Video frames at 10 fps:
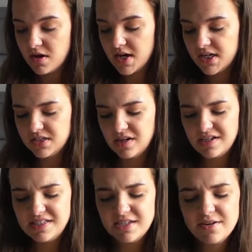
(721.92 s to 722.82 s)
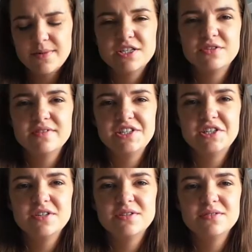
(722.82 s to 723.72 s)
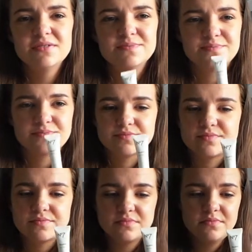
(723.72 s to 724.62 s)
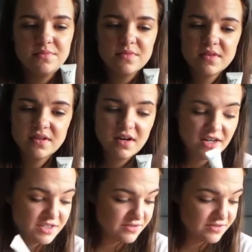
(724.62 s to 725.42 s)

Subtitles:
An eye serum, I don't really know. I